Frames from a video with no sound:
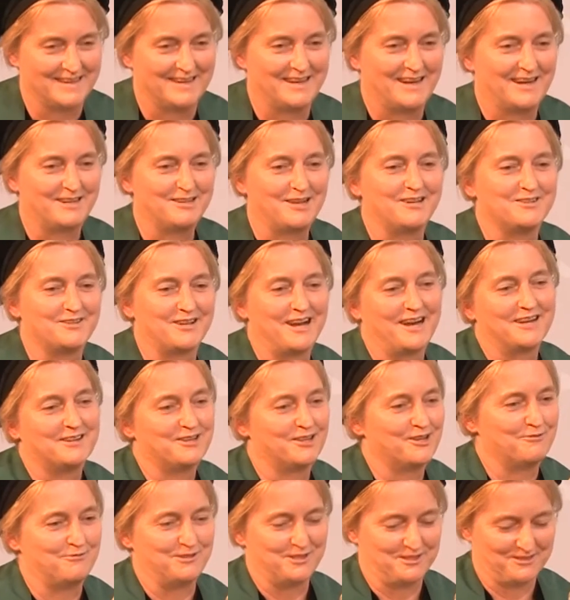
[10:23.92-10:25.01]
I
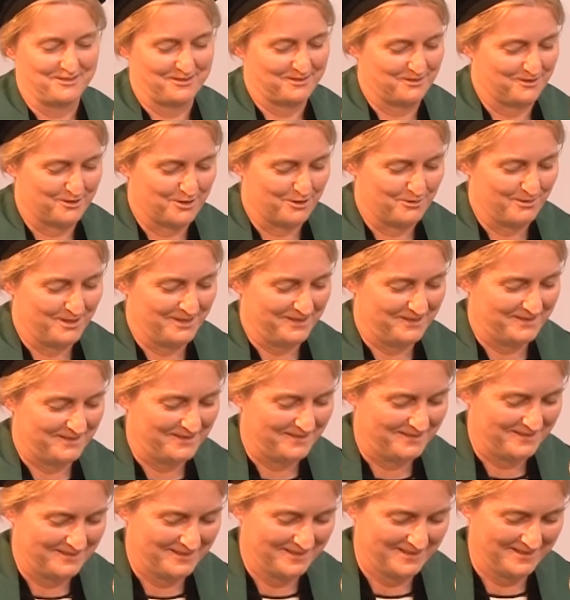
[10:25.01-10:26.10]
love it, going
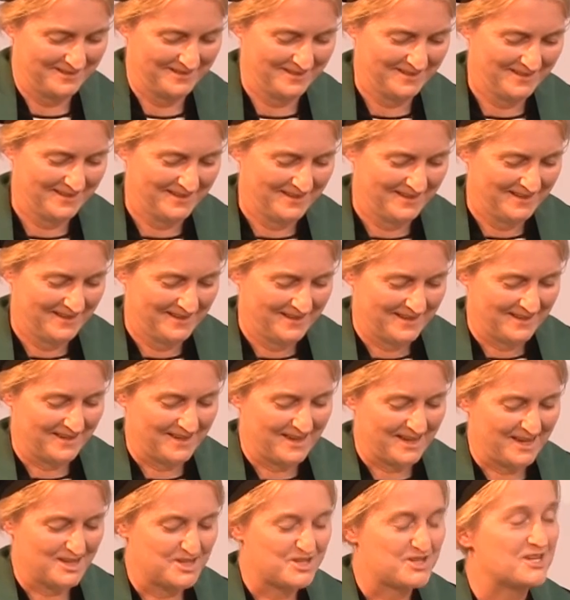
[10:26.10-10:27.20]
there.
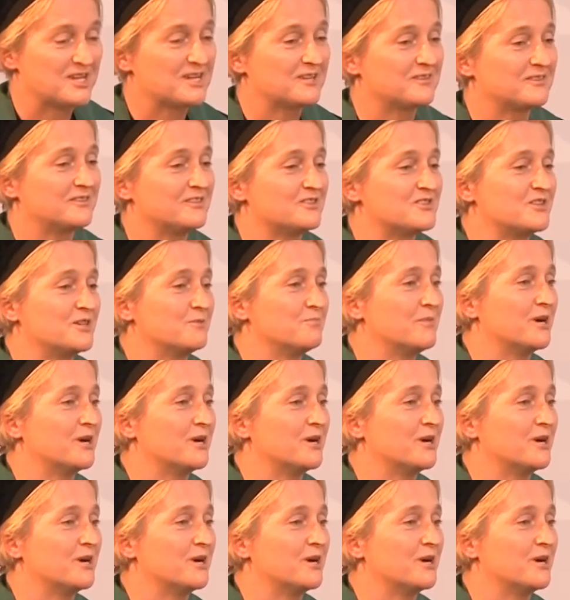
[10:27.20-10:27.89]
I shared this in